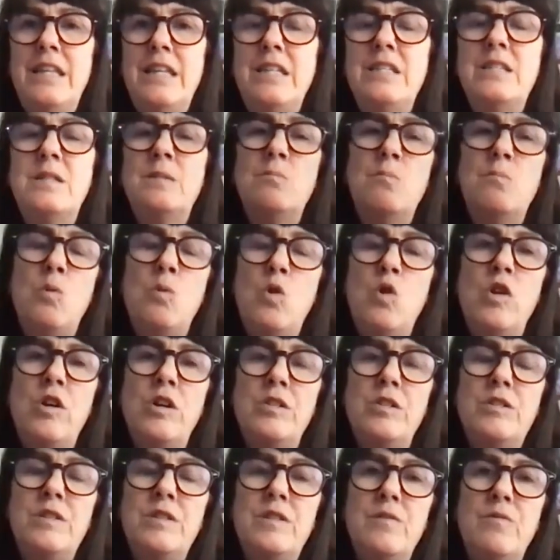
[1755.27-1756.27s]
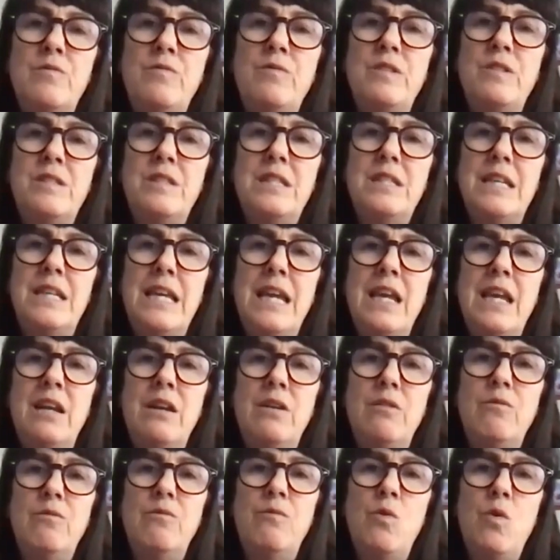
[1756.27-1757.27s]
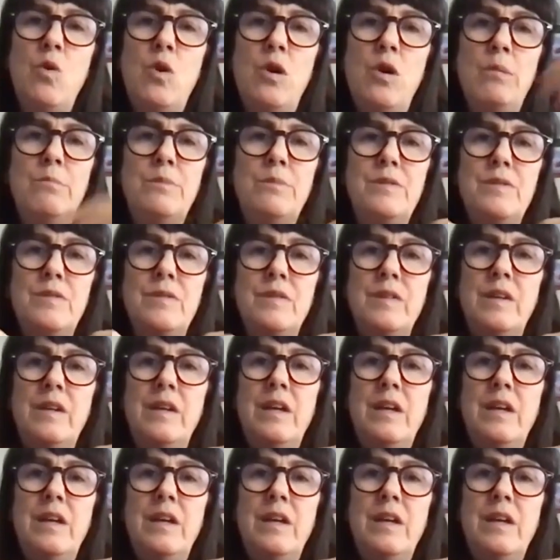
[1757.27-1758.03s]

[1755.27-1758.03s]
these more sophisticated forms.